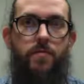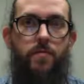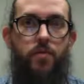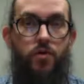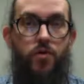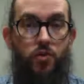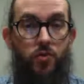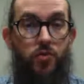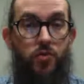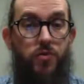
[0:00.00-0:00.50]

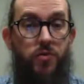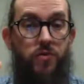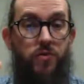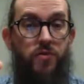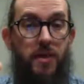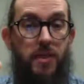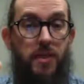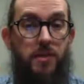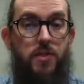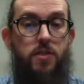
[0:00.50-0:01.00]
shortened
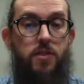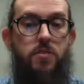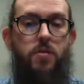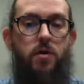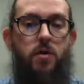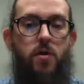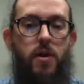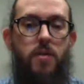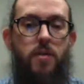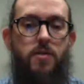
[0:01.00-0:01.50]
vanity
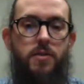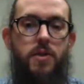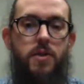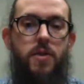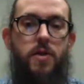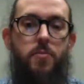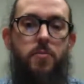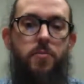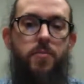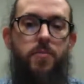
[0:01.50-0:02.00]
URLs set
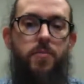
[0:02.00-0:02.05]
up.